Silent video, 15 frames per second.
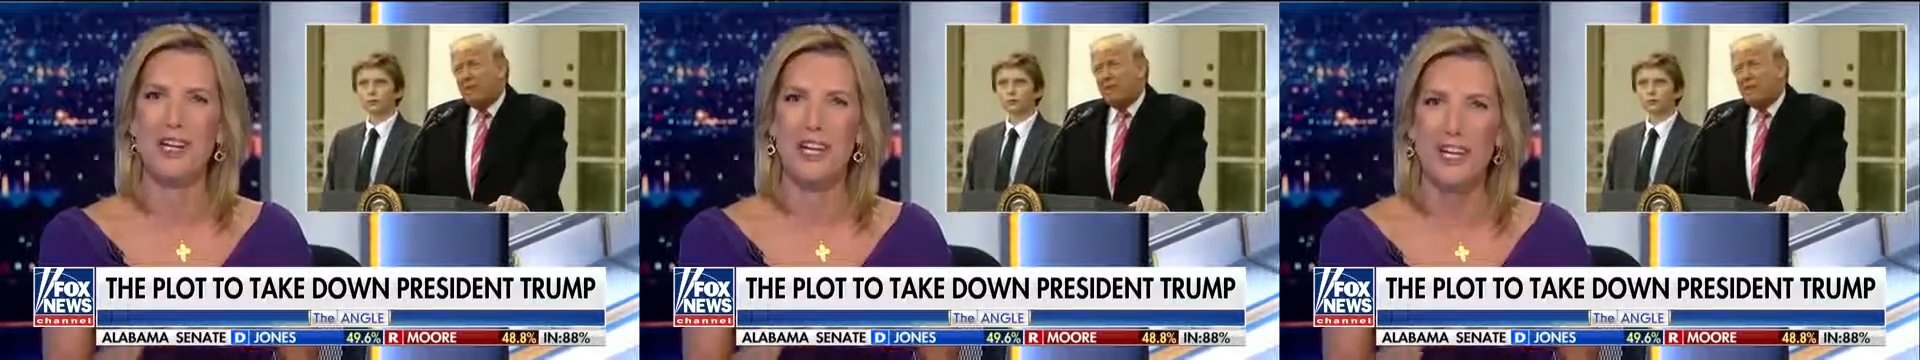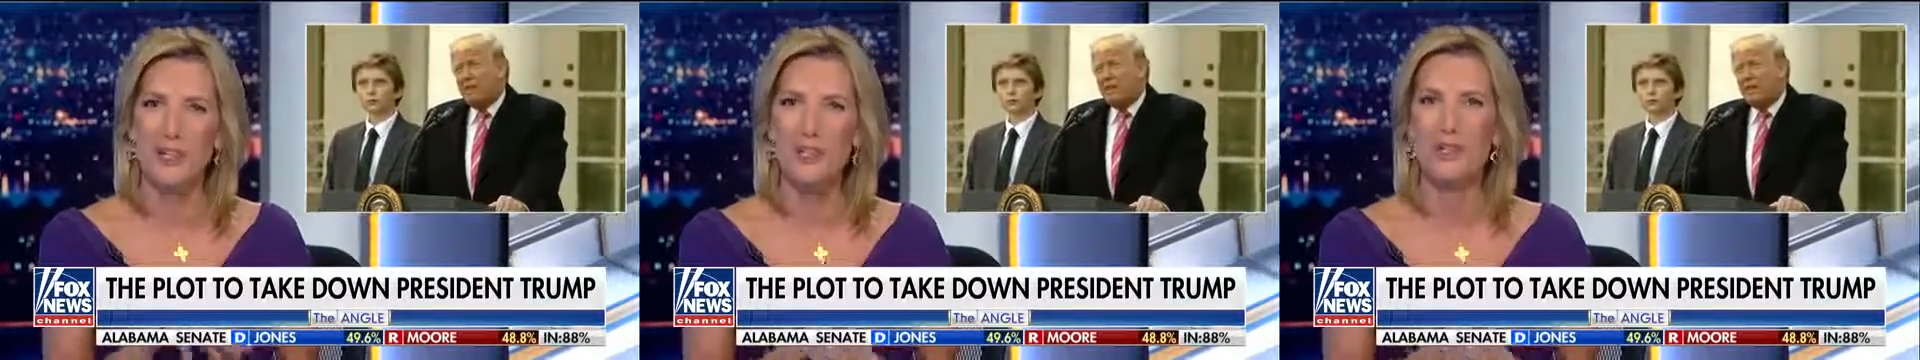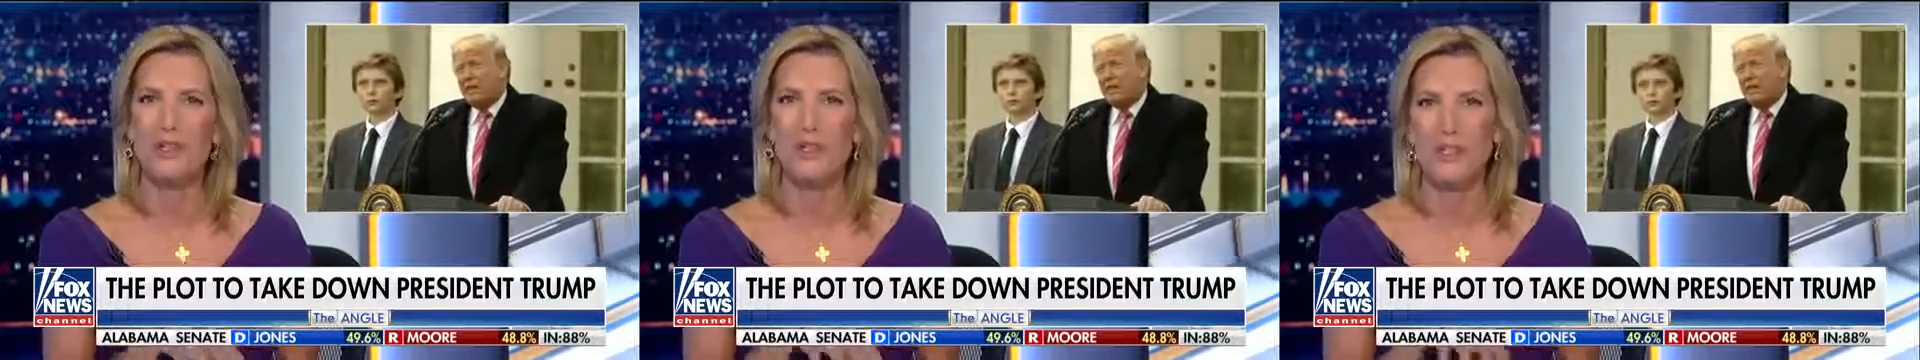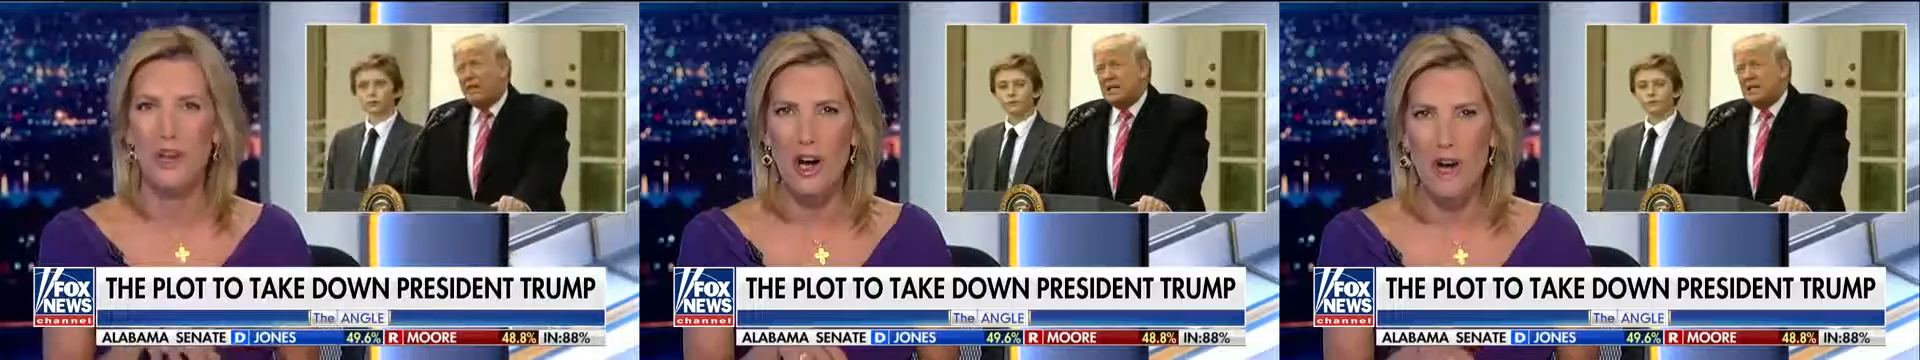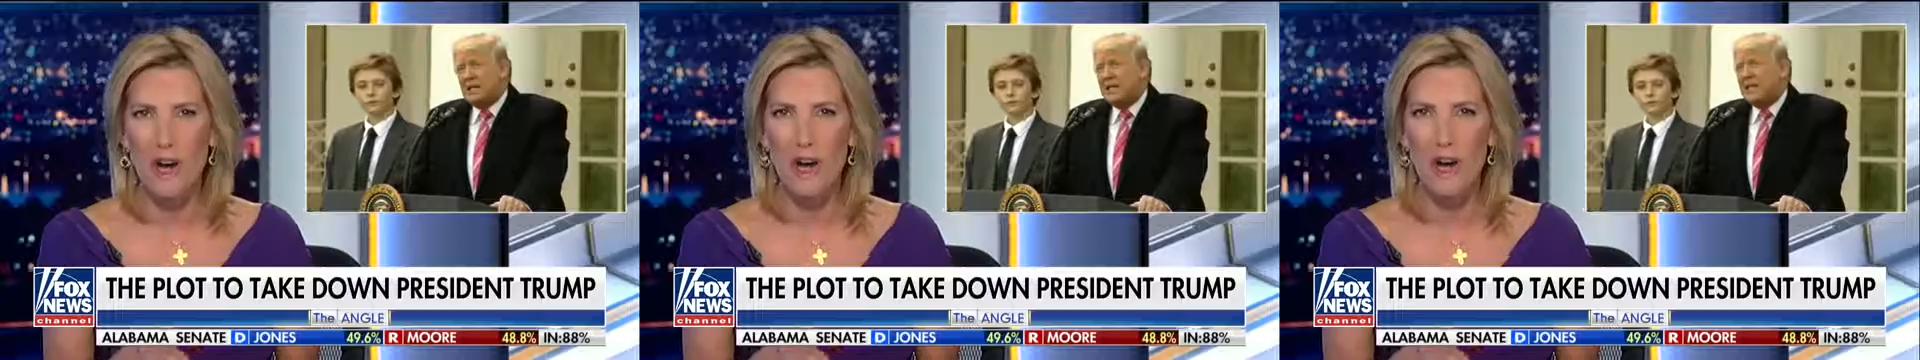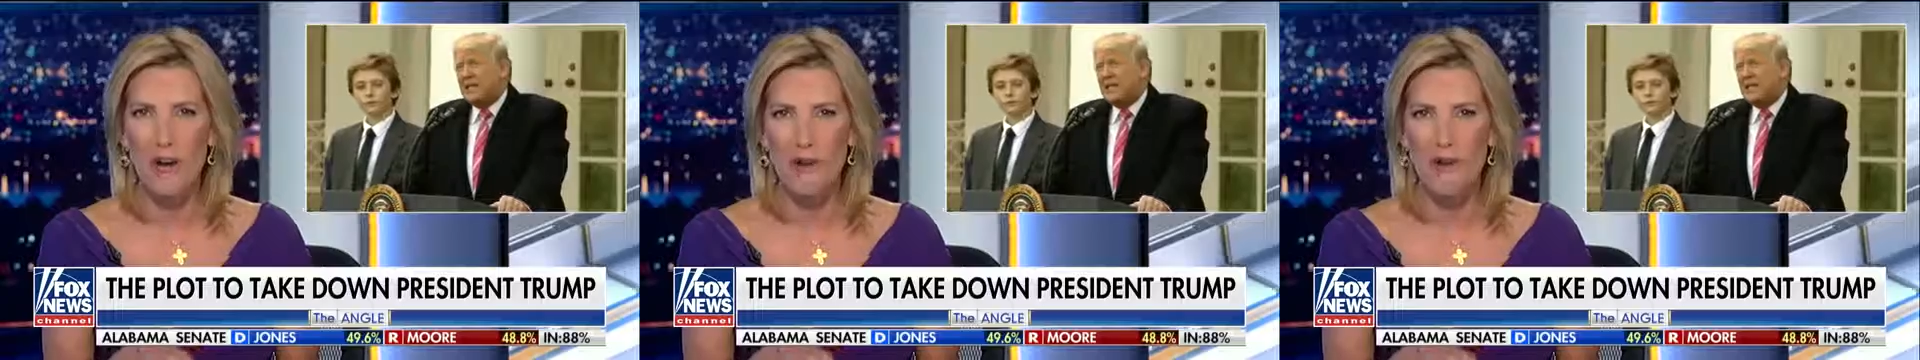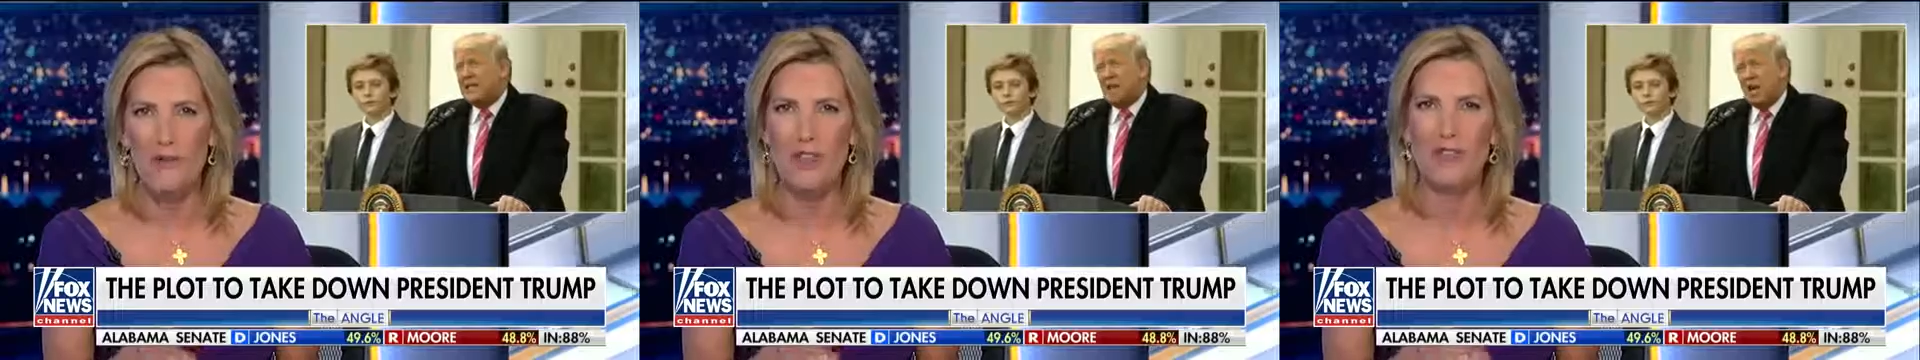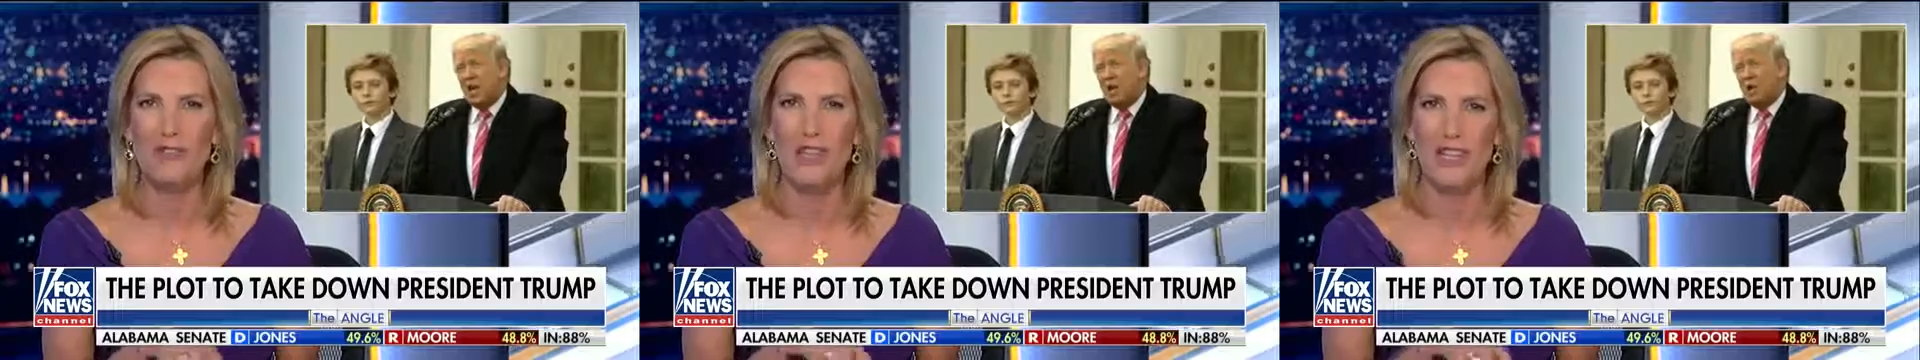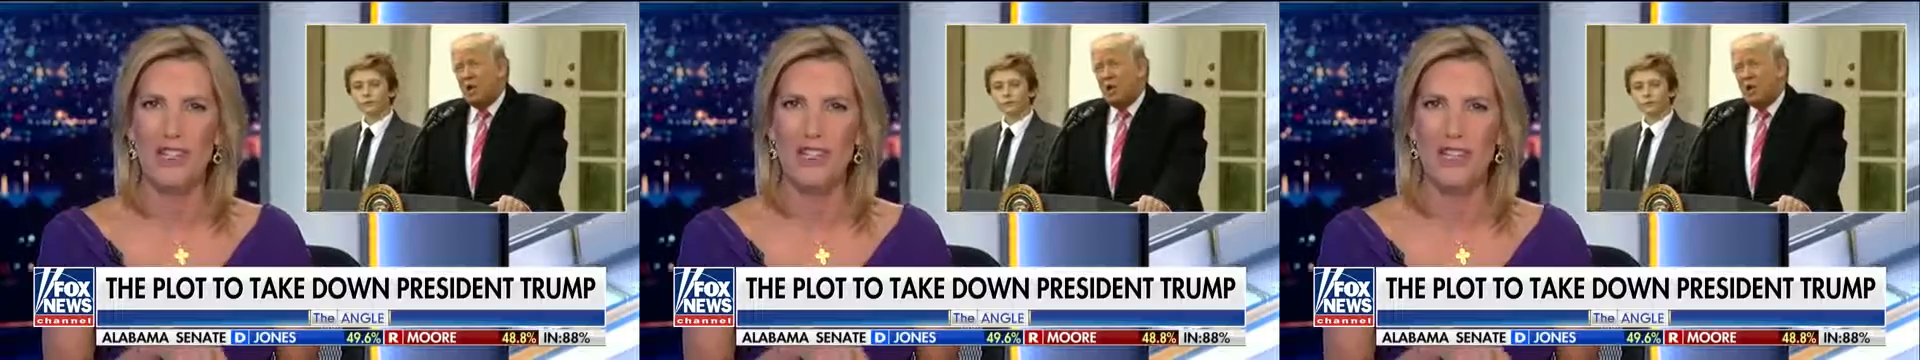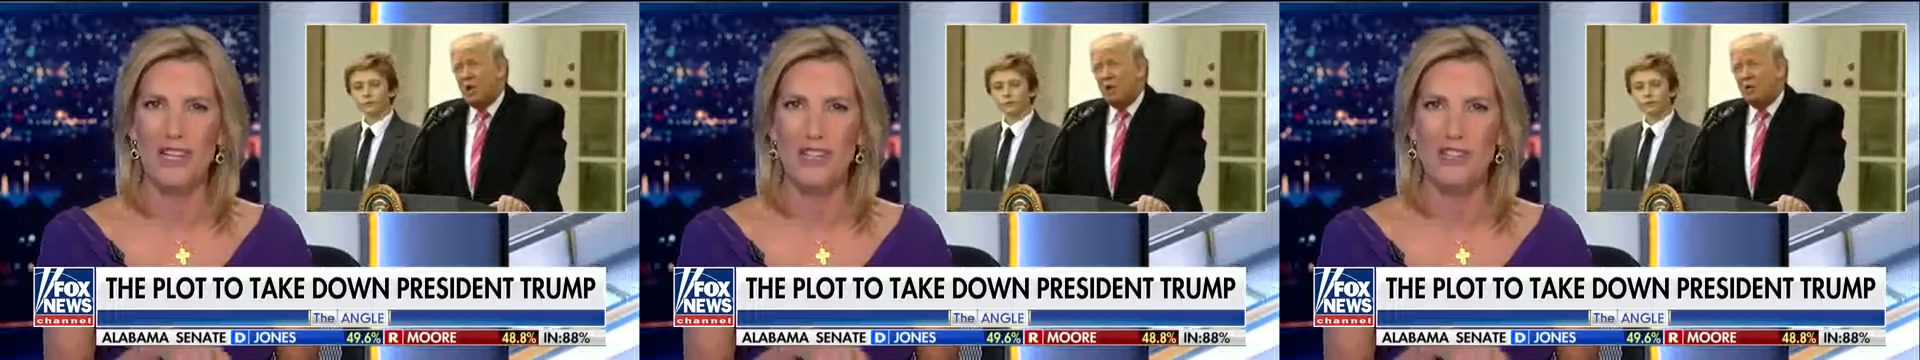issued a call for an
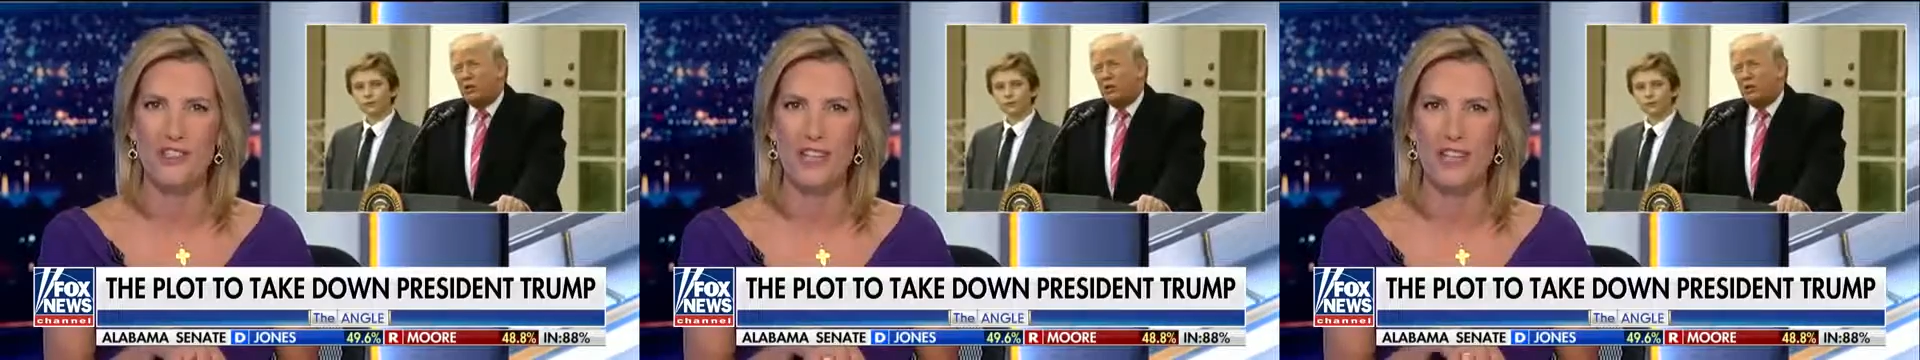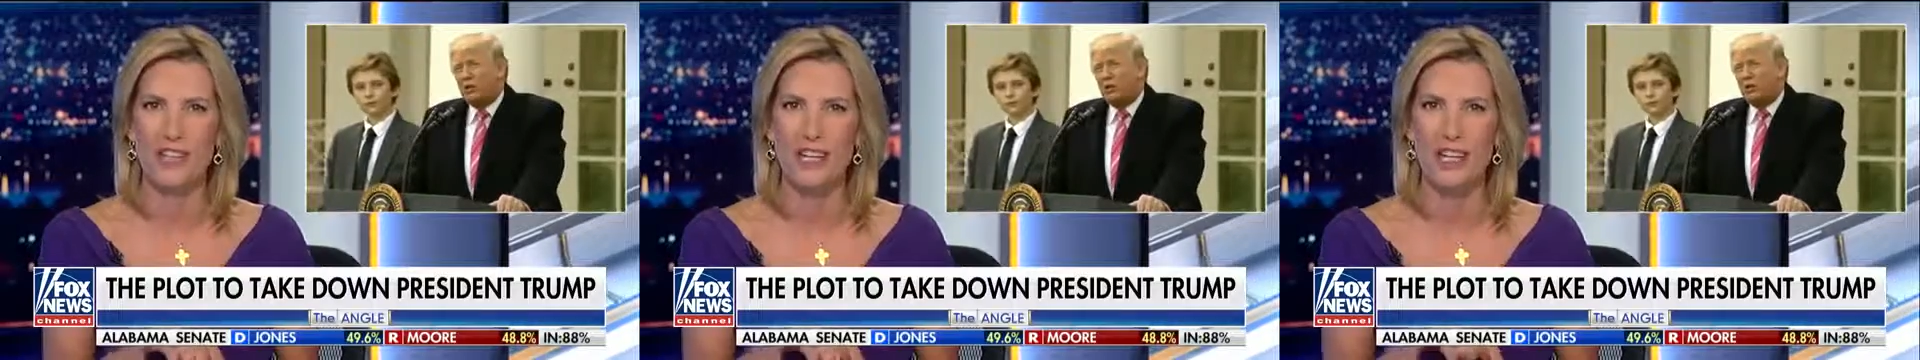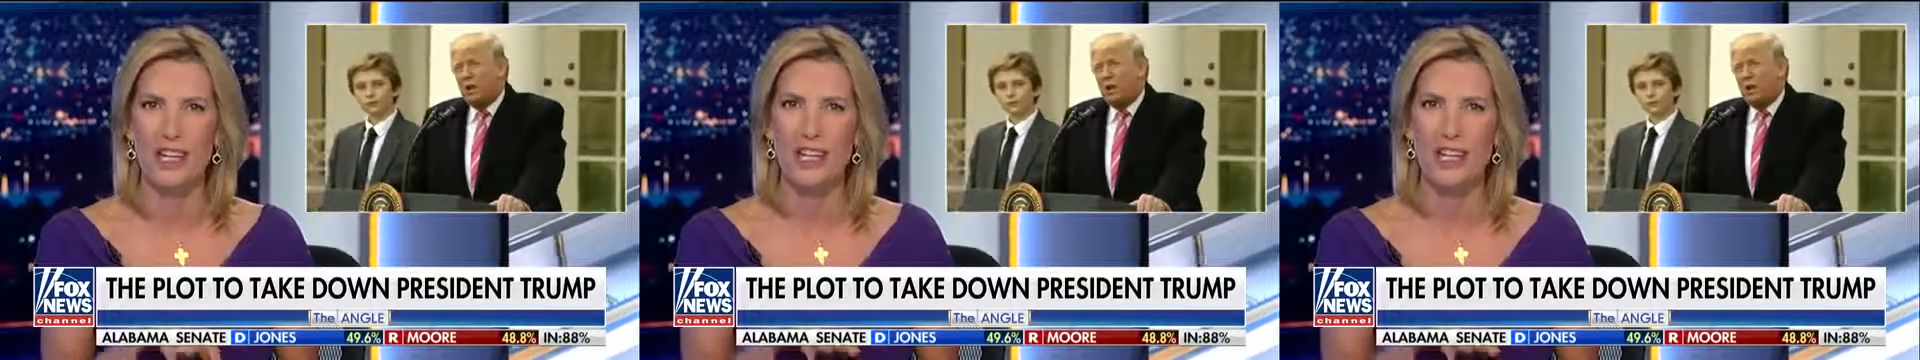investigation